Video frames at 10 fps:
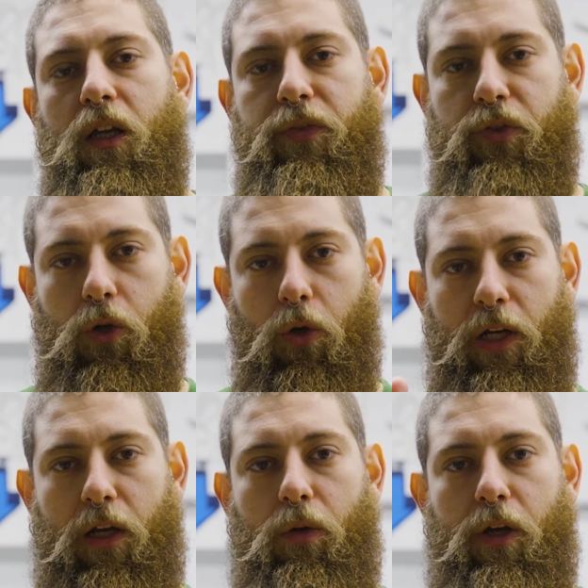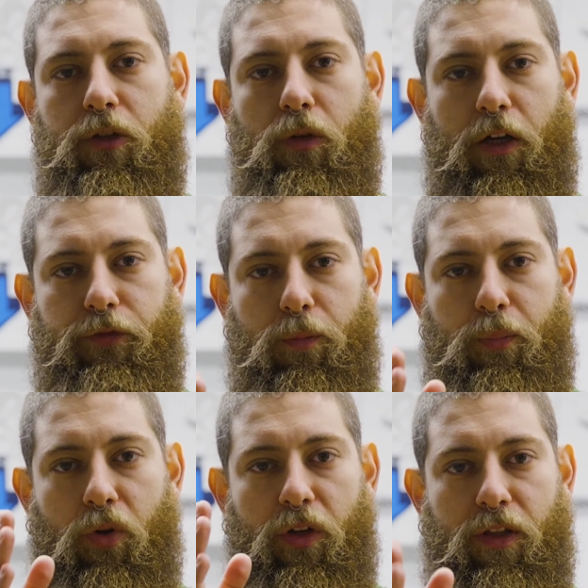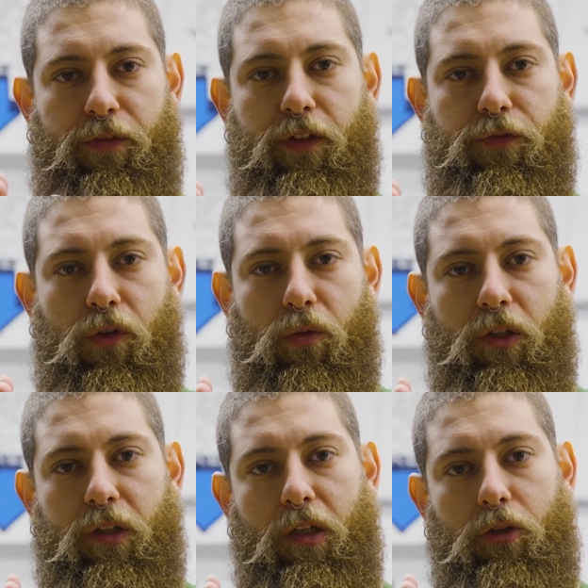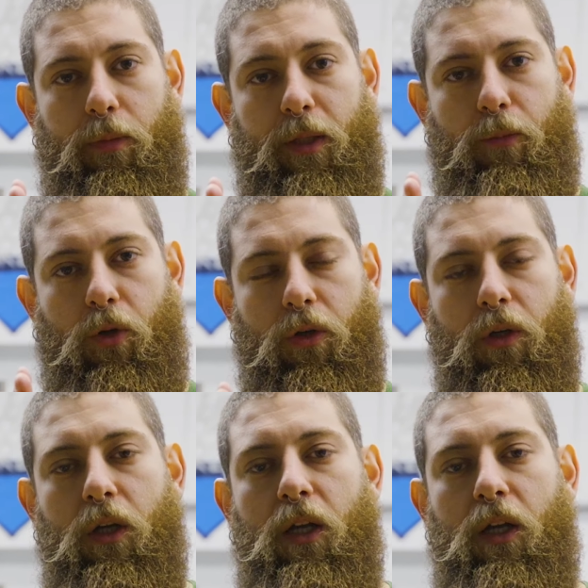If you go narrower, you'll have to point the feet forward a little bit more.